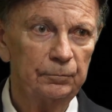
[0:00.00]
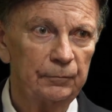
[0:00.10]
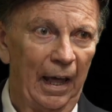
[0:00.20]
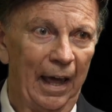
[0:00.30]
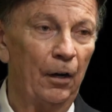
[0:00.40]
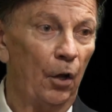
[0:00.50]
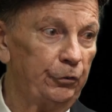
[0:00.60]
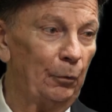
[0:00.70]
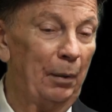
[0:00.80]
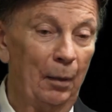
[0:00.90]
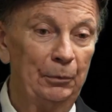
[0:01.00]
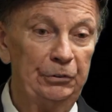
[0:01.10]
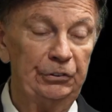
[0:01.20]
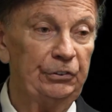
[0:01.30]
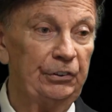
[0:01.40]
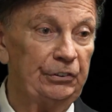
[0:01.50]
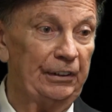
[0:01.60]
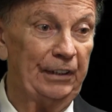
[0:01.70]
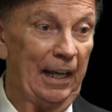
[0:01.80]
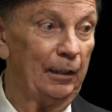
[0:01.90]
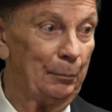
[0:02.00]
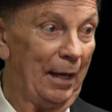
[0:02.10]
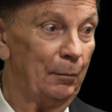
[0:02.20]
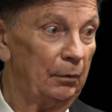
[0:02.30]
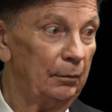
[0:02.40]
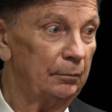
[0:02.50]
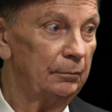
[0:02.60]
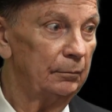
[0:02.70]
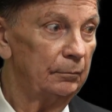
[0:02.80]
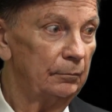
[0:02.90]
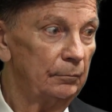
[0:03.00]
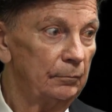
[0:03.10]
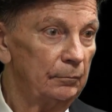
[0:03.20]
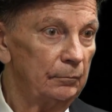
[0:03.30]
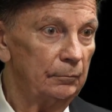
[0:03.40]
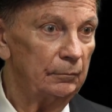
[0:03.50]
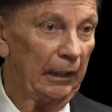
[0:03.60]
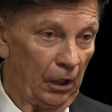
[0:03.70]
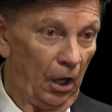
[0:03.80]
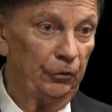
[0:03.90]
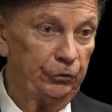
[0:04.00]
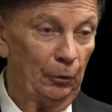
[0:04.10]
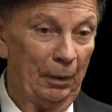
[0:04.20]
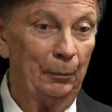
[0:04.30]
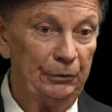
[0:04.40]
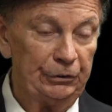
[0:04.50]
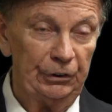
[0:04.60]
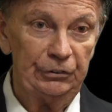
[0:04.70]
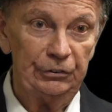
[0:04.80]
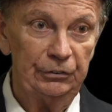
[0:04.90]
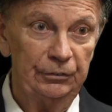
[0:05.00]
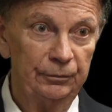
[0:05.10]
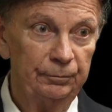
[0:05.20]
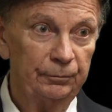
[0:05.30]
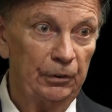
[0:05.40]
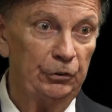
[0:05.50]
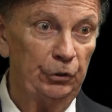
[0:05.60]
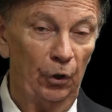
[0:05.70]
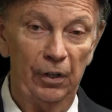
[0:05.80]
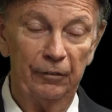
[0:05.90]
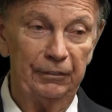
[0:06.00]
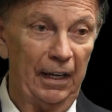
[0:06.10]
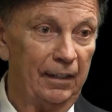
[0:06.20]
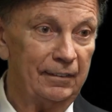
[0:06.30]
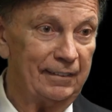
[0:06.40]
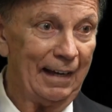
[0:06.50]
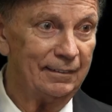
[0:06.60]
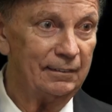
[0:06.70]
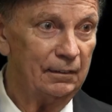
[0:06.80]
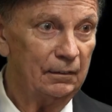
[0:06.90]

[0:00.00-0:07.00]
and also publishes the Satanic Bible and also publishes the joy of gay sex.